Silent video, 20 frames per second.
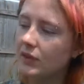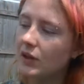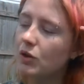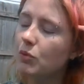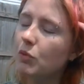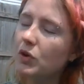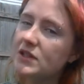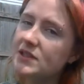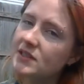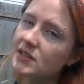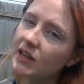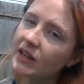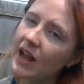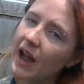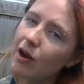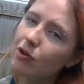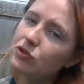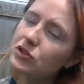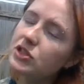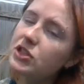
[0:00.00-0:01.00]
what stuck
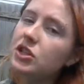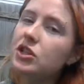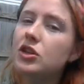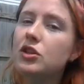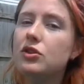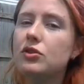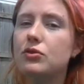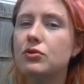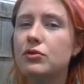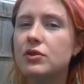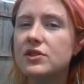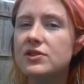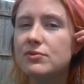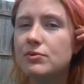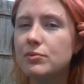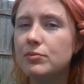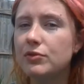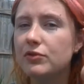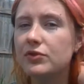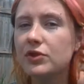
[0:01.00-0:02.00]
out to you as
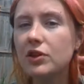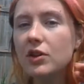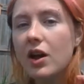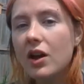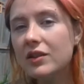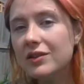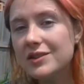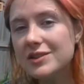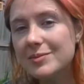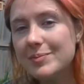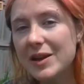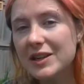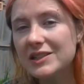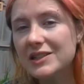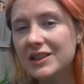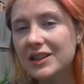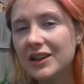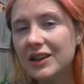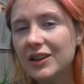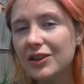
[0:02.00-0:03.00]
we moved along the
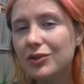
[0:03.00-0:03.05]
semester.